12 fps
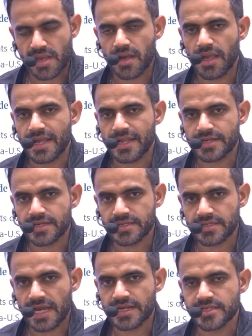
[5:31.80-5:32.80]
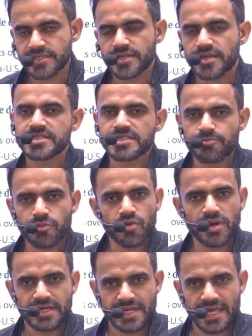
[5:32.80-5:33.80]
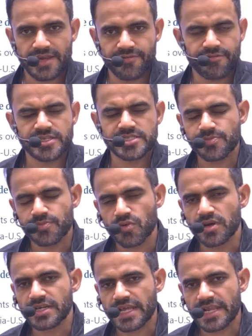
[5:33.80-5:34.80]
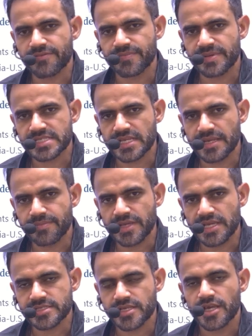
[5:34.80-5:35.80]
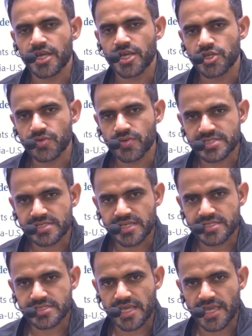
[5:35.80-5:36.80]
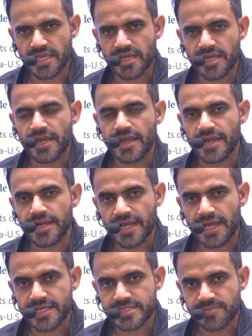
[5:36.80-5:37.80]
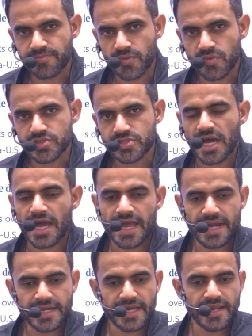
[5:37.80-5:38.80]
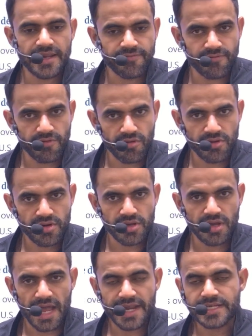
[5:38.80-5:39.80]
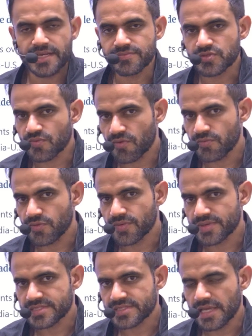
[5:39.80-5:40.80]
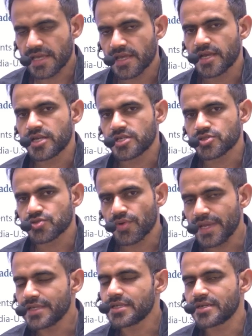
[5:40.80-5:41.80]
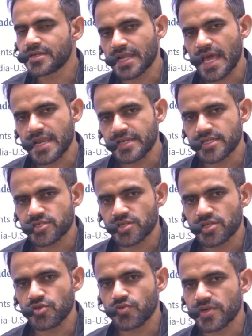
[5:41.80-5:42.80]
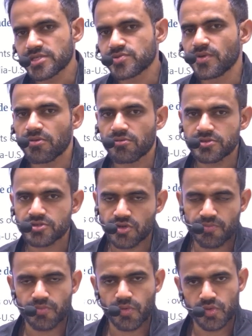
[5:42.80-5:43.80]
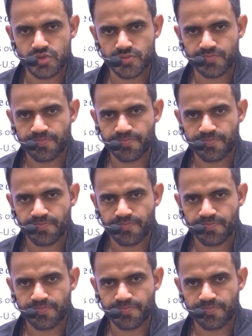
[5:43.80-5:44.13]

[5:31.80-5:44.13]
and that is a reciprocal tariff. Reciprocal tariff basically means USA is saying India has imposed higher tariff on items from USA. So in a retaliation, US will also impose.